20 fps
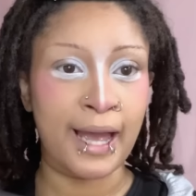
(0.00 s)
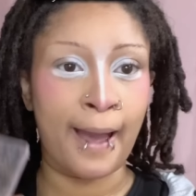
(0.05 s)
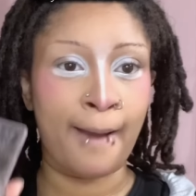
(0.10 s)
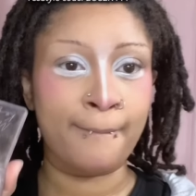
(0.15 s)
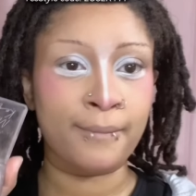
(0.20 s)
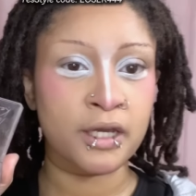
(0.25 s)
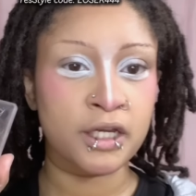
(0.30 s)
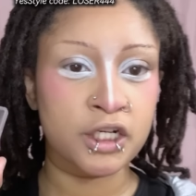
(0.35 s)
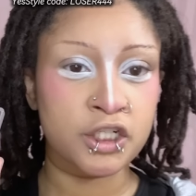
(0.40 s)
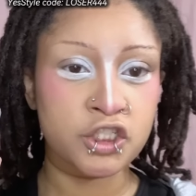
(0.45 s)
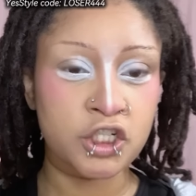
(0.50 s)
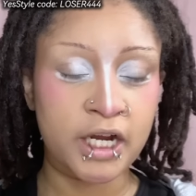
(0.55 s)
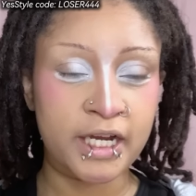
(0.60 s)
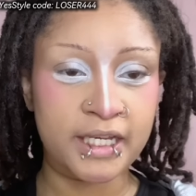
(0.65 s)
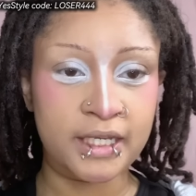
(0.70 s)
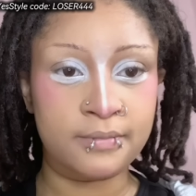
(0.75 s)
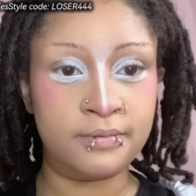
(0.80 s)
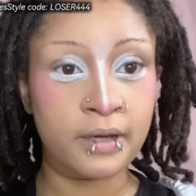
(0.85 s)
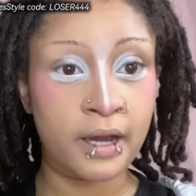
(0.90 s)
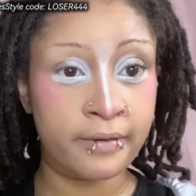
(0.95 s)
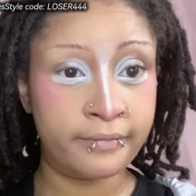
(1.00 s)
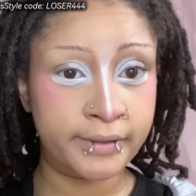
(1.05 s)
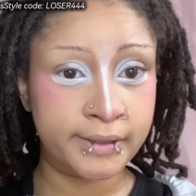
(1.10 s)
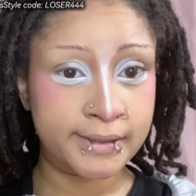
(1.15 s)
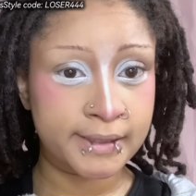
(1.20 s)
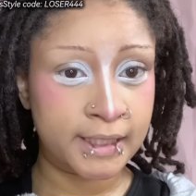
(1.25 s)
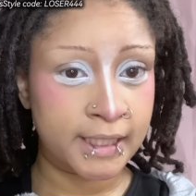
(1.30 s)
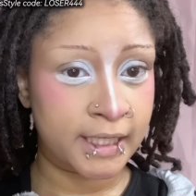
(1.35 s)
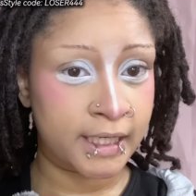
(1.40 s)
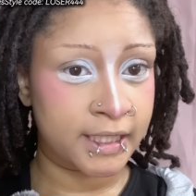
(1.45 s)
I'm gonna try and keep
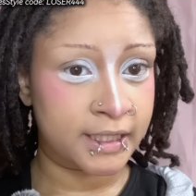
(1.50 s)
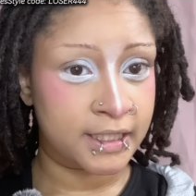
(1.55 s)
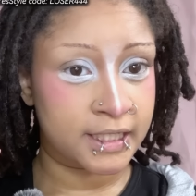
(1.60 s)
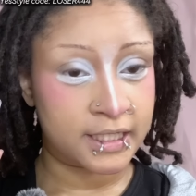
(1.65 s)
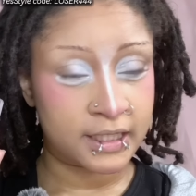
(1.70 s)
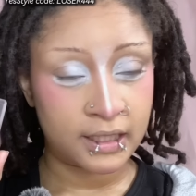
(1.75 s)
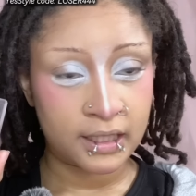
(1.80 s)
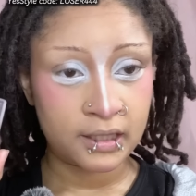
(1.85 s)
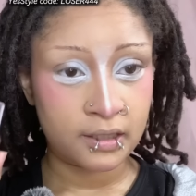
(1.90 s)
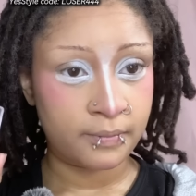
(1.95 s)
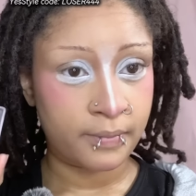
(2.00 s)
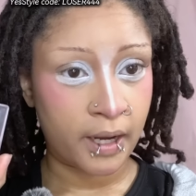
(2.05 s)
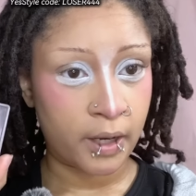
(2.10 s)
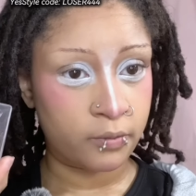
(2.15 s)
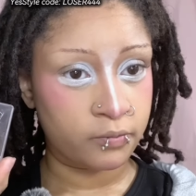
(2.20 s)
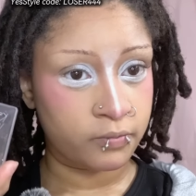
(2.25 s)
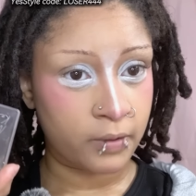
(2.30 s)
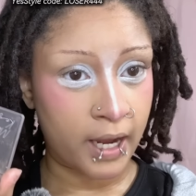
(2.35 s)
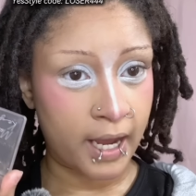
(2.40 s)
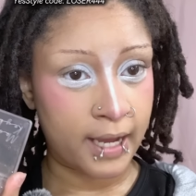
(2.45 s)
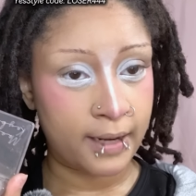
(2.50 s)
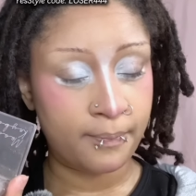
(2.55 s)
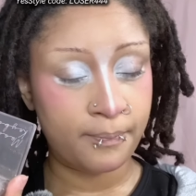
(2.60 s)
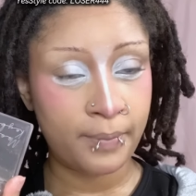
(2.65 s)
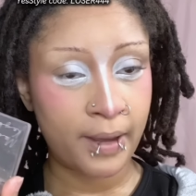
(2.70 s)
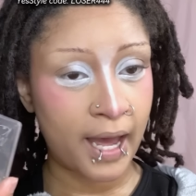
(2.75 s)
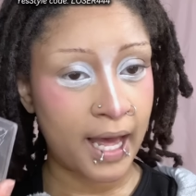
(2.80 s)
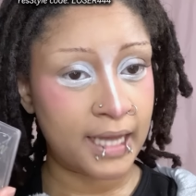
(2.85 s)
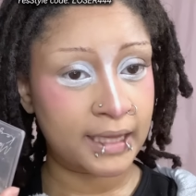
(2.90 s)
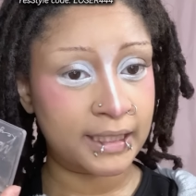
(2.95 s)
everything in this Lily by Red
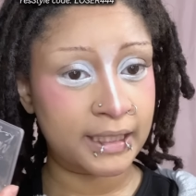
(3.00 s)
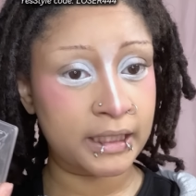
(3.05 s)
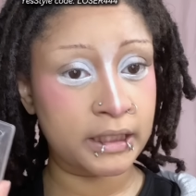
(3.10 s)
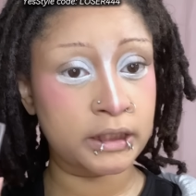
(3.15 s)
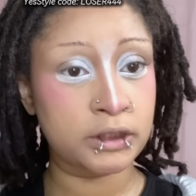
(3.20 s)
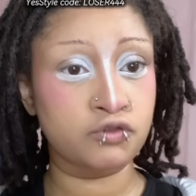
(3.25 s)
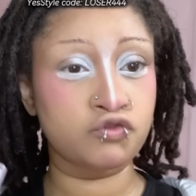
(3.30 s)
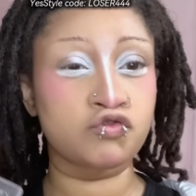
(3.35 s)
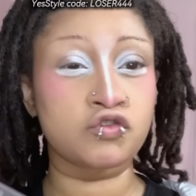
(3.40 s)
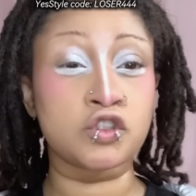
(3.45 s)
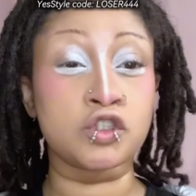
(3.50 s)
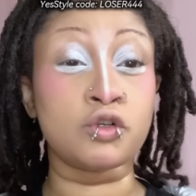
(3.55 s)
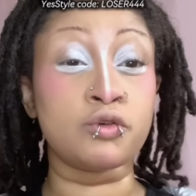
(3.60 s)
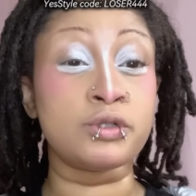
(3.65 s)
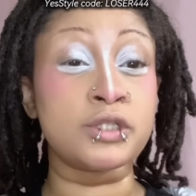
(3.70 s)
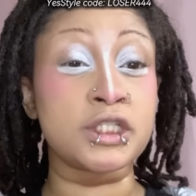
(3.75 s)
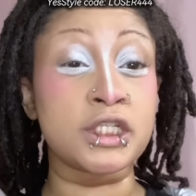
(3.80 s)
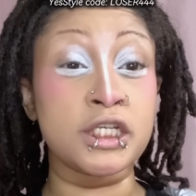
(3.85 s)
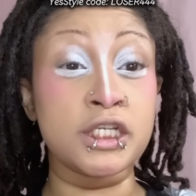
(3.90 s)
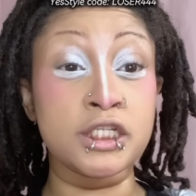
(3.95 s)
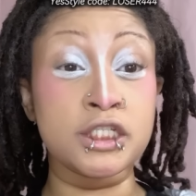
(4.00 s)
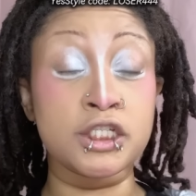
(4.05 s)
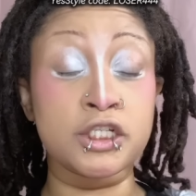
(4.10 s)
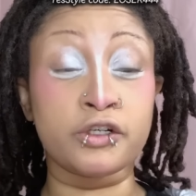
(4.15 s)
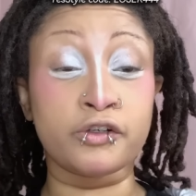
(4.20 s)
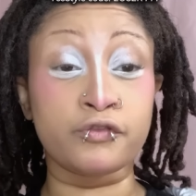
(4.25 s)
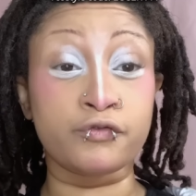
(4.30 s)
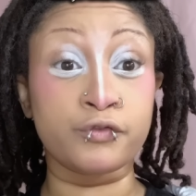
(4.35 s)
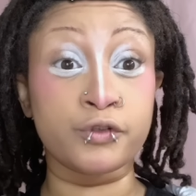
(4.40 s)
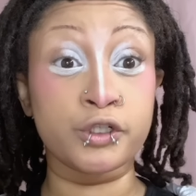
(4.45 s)
palette, so it's
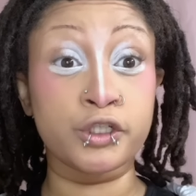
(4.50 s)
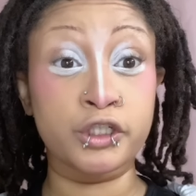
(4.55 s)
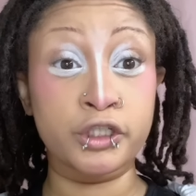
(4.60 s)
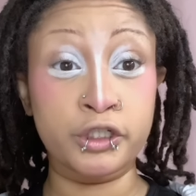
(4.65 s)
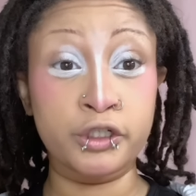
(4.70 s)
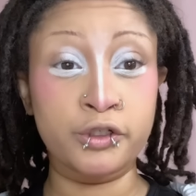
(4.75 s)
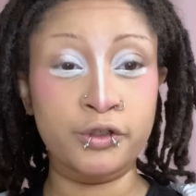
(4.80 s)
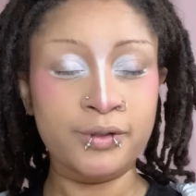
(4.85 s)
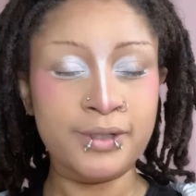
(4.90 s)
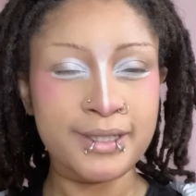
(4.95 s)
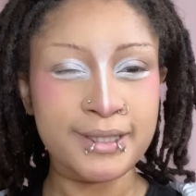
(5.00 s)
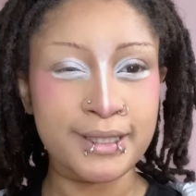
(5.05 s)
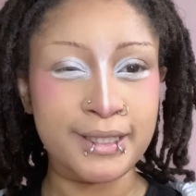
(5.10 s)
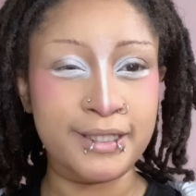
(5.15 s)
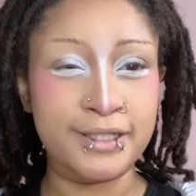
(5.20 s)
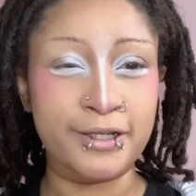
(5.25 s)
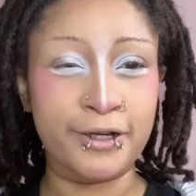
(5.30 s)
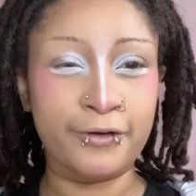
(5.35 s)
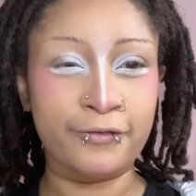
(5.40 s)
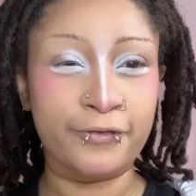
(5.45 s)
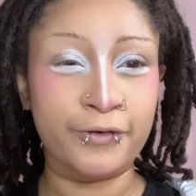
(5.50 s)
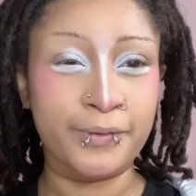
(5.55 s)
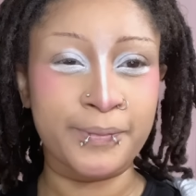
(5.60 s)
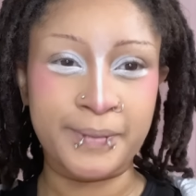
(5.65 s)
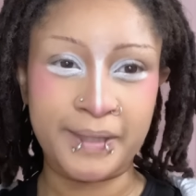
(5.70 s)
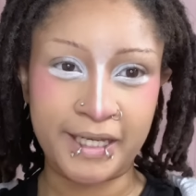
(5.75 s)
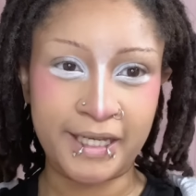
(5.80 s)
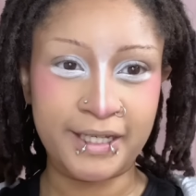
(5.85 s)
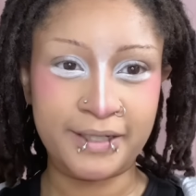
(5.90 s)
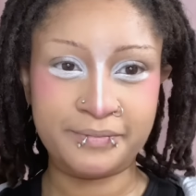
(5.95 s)
easier for you, it's easier for
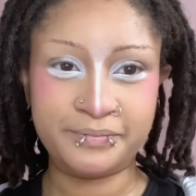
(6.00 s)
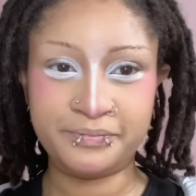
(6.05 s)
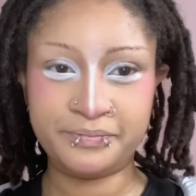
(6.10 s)
me.